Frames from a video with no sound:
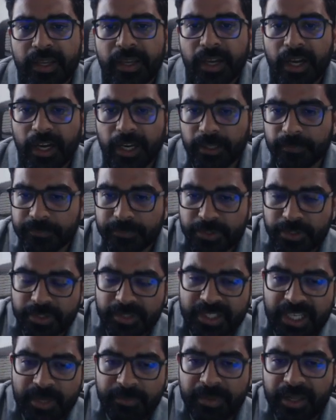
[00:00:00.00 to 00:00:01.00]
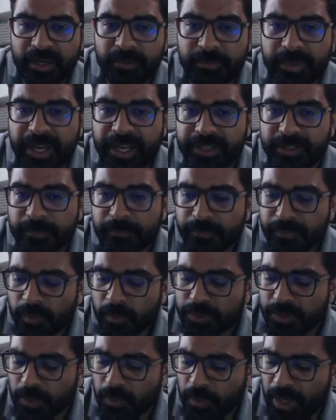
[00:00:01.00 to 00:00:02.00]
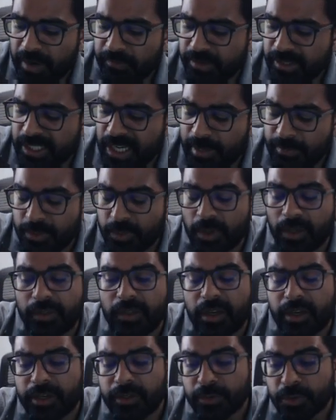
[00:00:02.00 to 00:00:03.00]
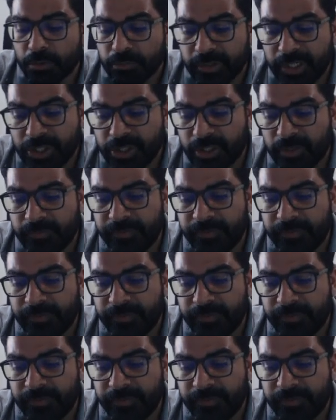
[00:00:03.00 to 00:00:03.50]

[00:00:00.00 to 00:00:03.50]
So just keep that in mind. So every time you unlock a new region,